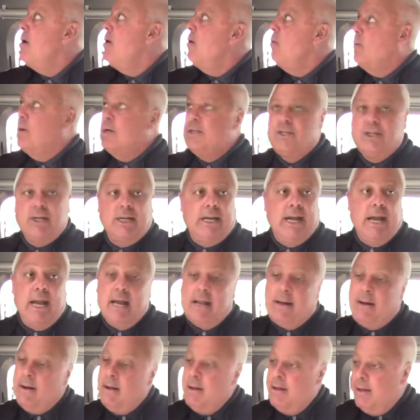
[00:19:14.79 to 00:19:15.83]
Once
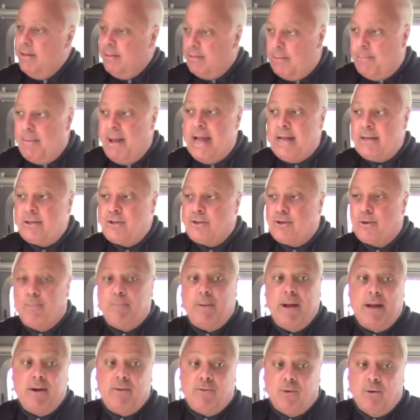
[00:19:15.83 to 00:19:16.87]
again, the master
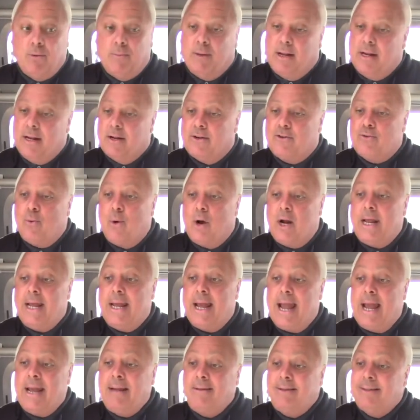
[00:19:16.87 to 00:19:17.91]
bedroom in the
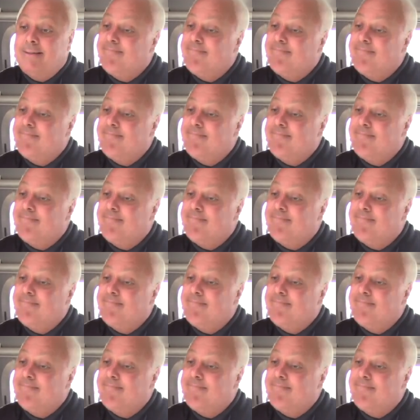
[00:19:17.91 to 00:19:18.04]
28